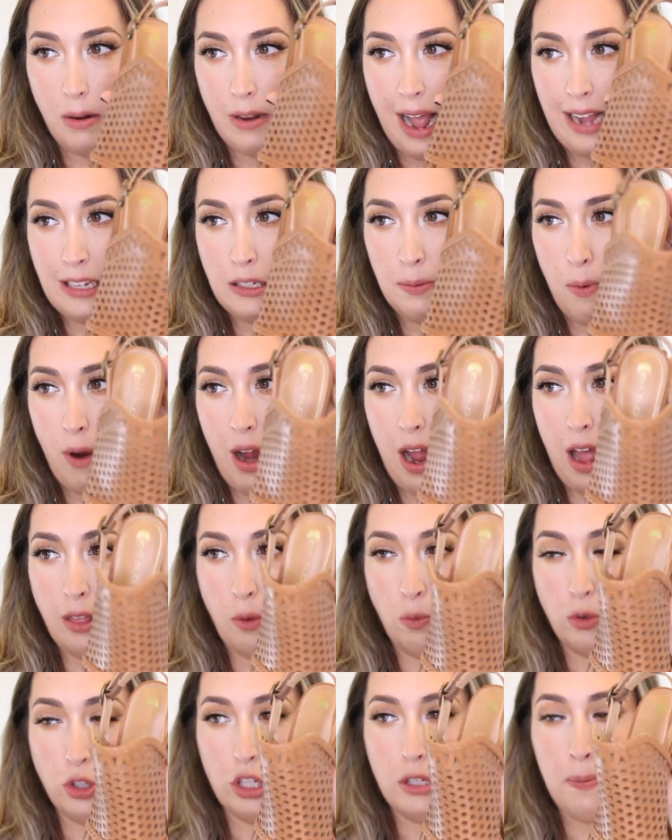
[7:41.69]
nice brown
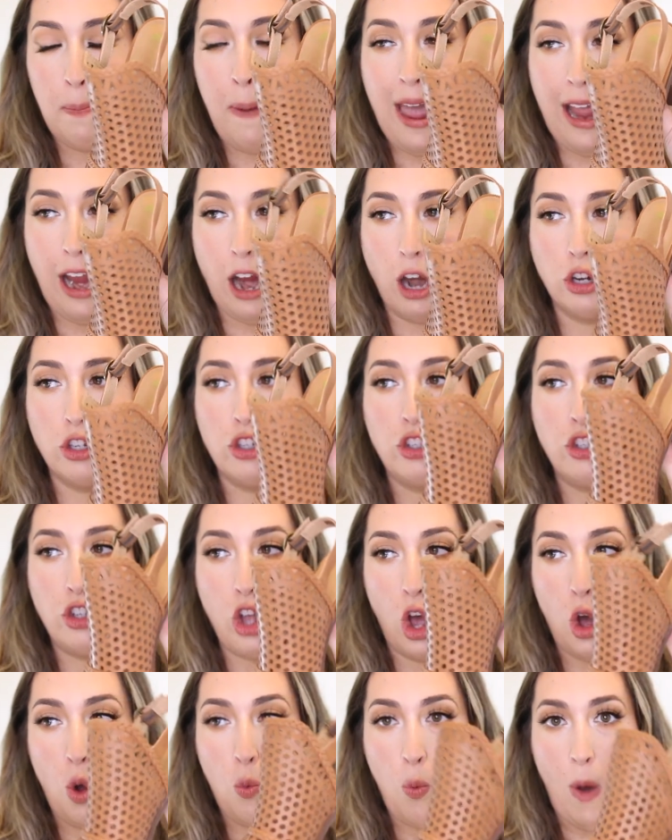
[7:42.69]
that would just pair
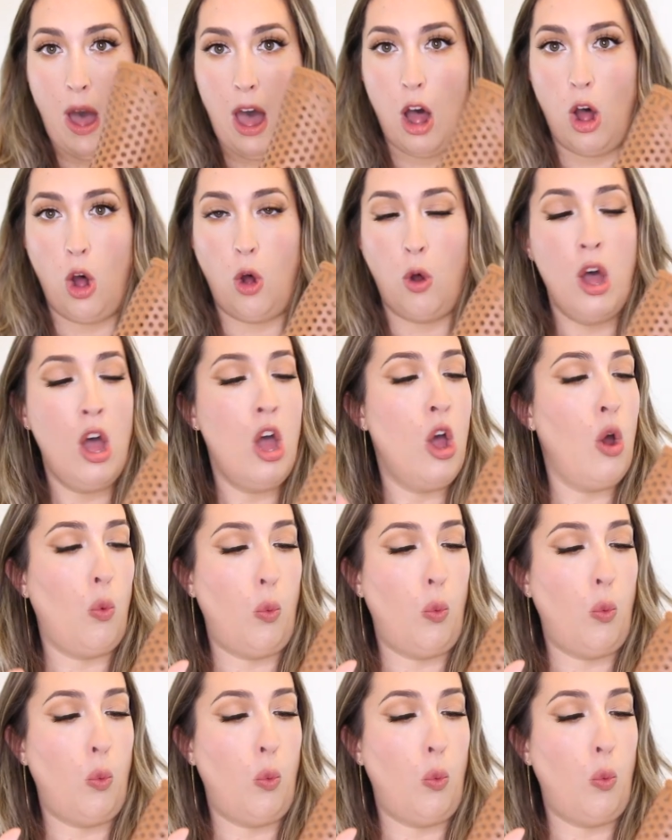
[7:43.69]
so well